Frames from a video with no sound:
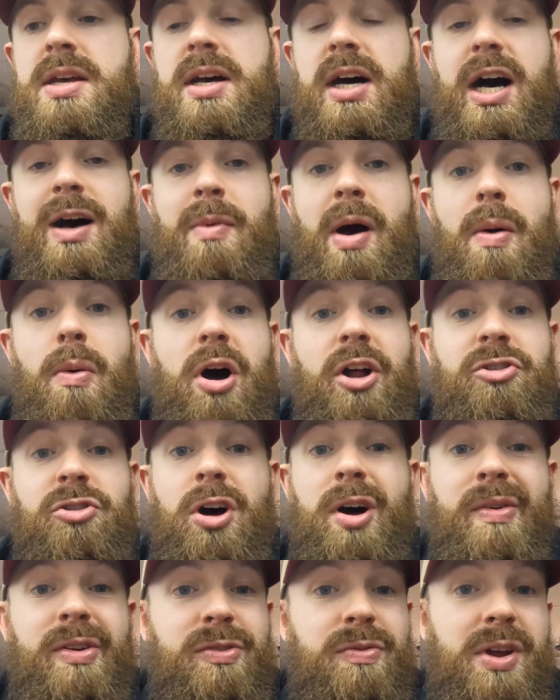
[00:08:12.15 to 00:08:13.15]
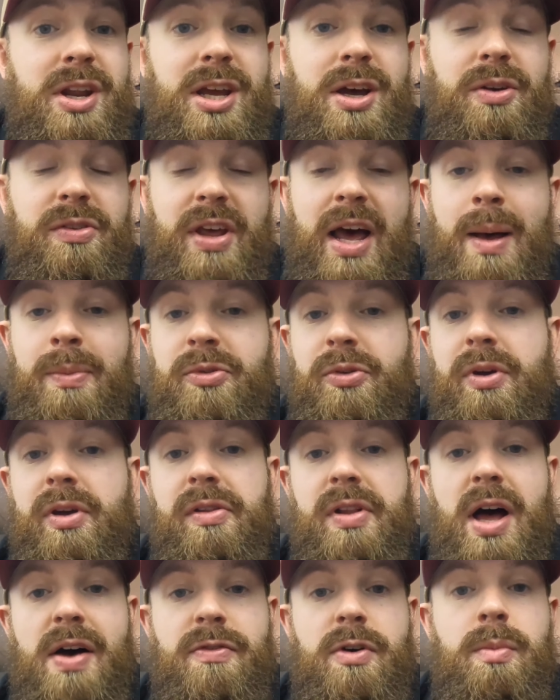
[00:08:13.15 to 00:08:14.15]
I watch all his videos,
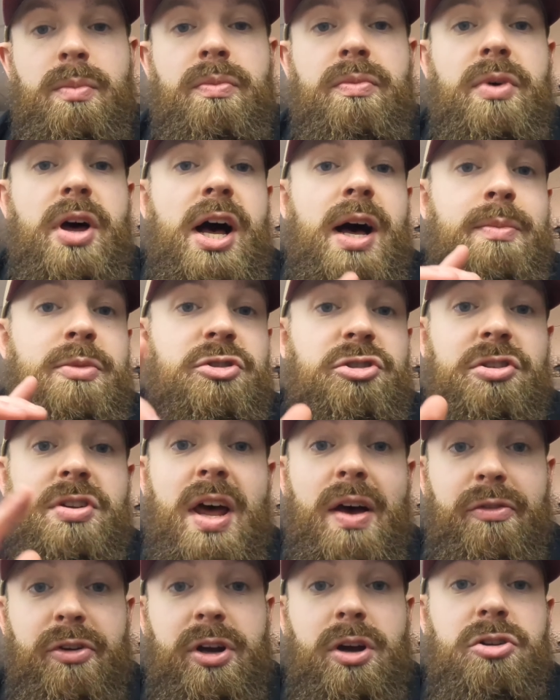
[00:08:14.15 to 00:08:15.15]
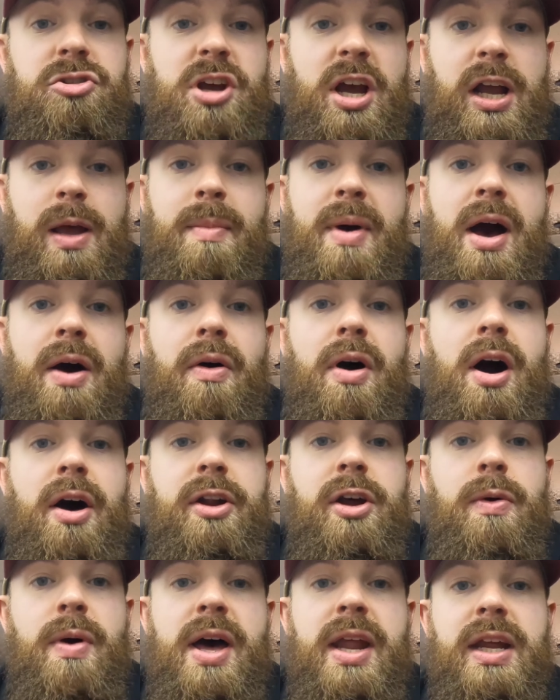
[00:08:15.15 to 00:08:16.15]
absolutely love them. You should definitely go check him out,
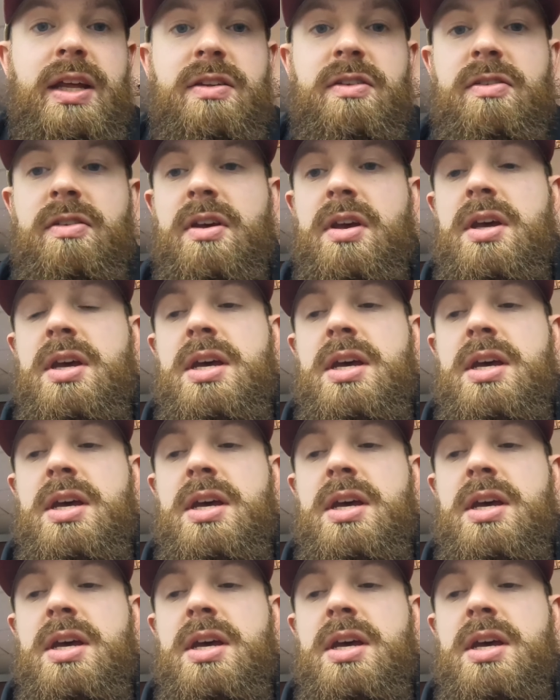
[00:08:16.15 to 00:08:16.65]
Auto Edits.